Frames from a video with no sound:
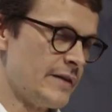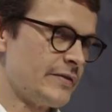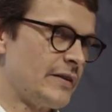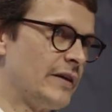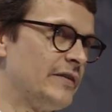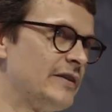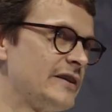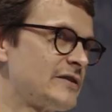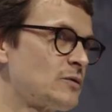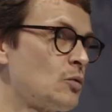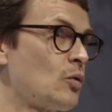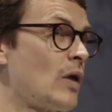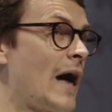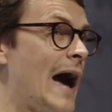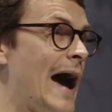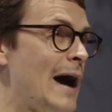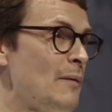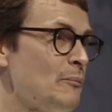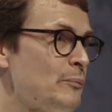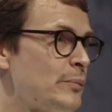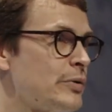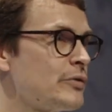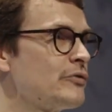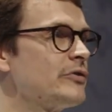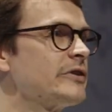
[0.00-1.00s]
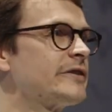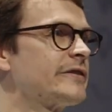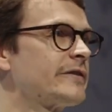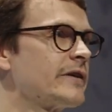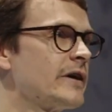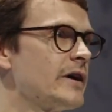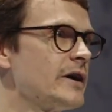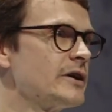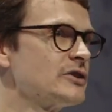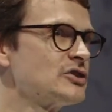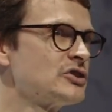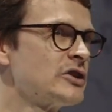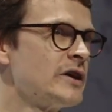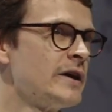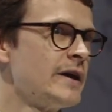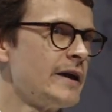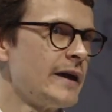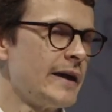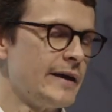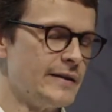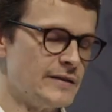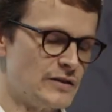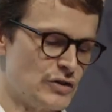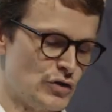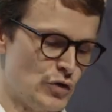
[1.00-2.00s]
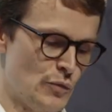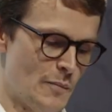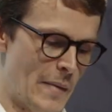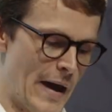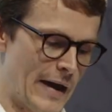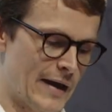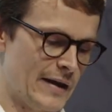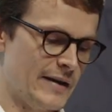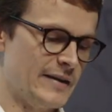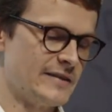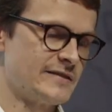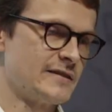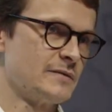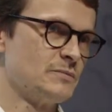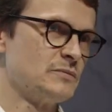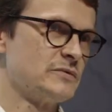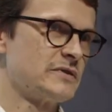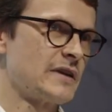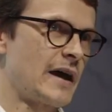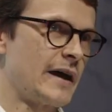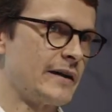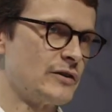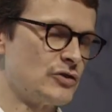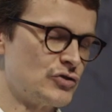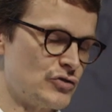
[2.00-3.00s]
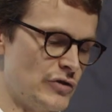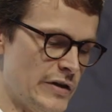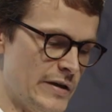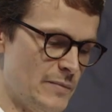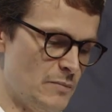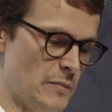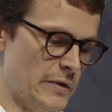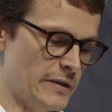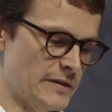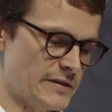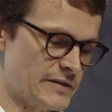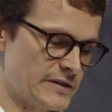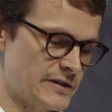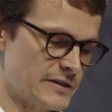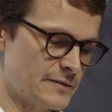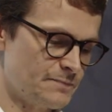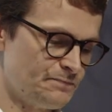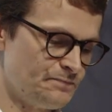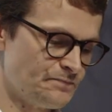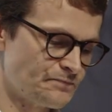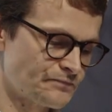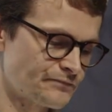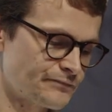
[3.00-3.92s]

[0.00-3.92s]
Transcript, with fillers: then this will hamper research into mechanisms and treatments.